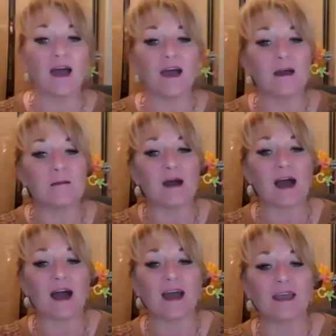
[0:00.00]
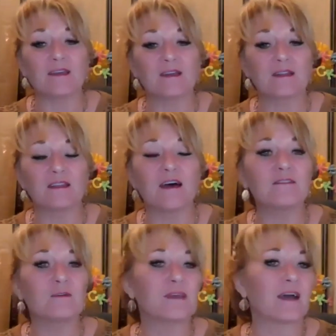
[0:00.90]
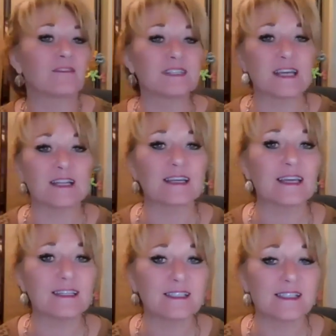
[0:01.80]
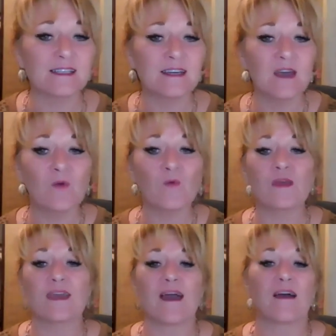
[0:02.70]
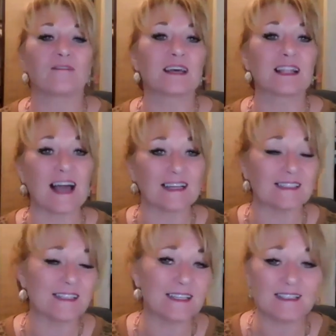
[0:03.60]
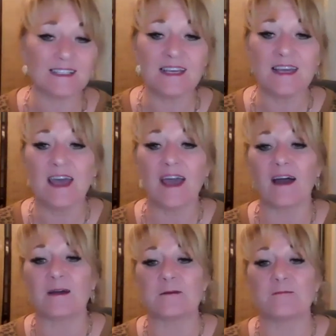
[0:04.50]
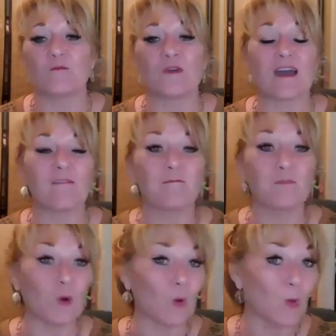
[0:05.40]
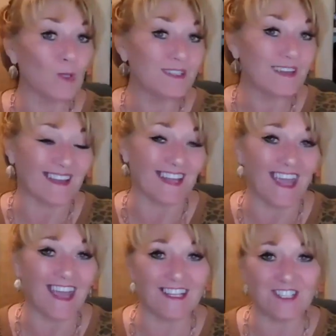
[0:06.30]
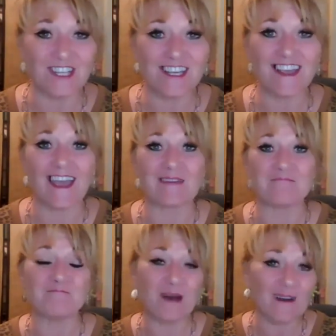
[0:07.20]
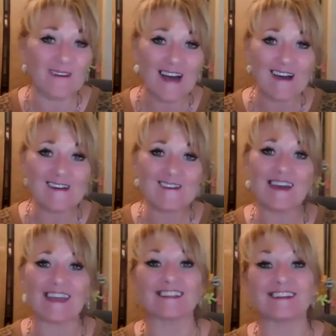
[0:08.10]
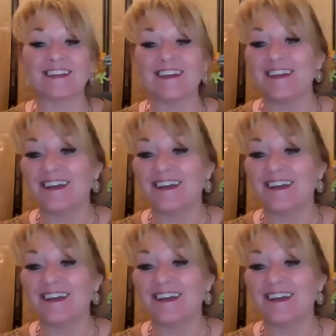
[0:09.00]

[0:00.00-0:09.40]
I love that we have the delicates. We have the classics. We have bold and edgy and boho and